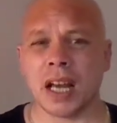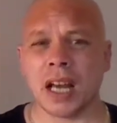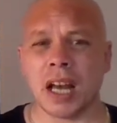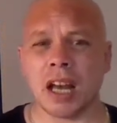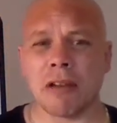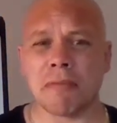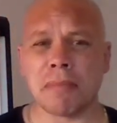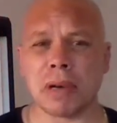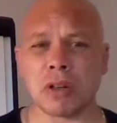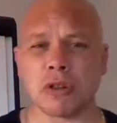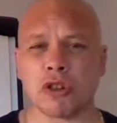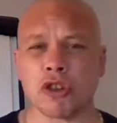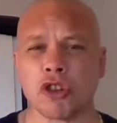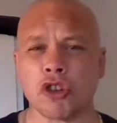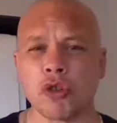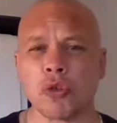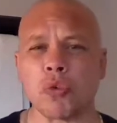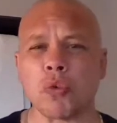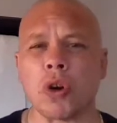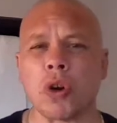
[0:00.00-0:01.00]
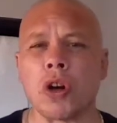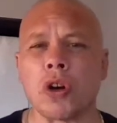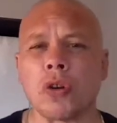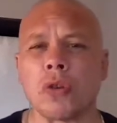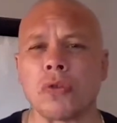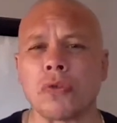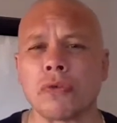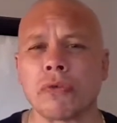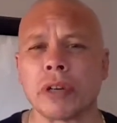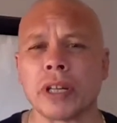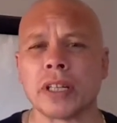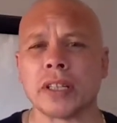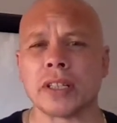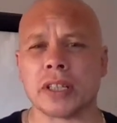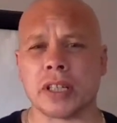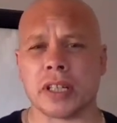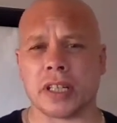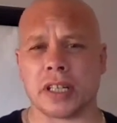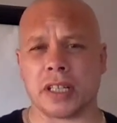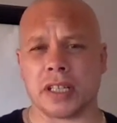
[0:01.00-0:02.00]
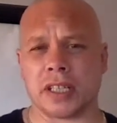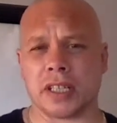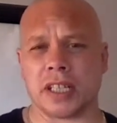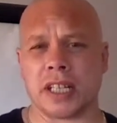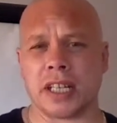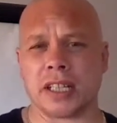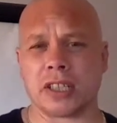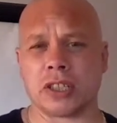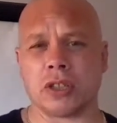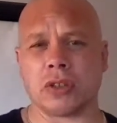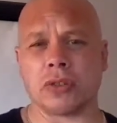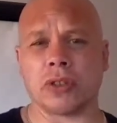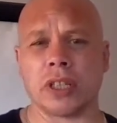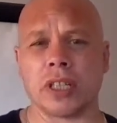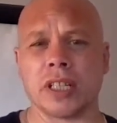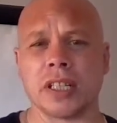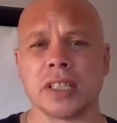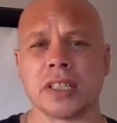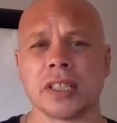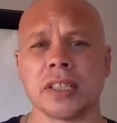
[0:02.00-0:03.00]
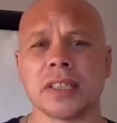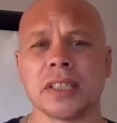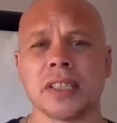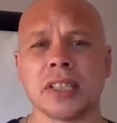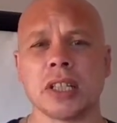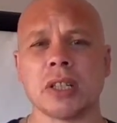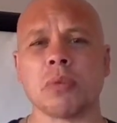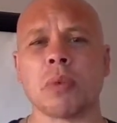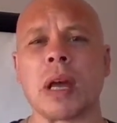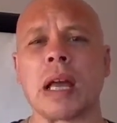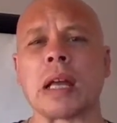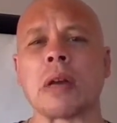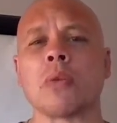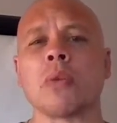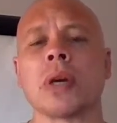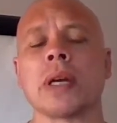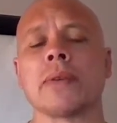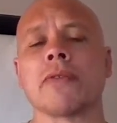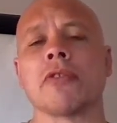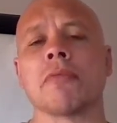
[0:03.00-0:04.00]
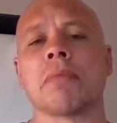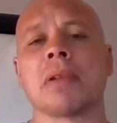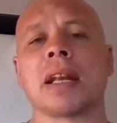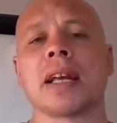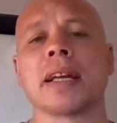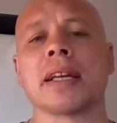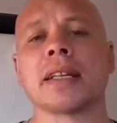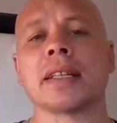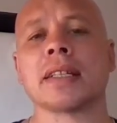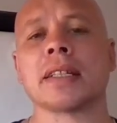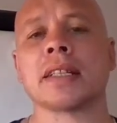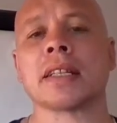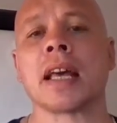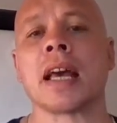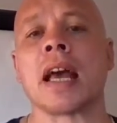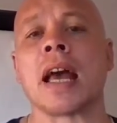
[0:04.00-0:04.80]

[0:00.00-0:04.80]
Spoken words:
Emotional reasoning is next on the list, and this is when we replace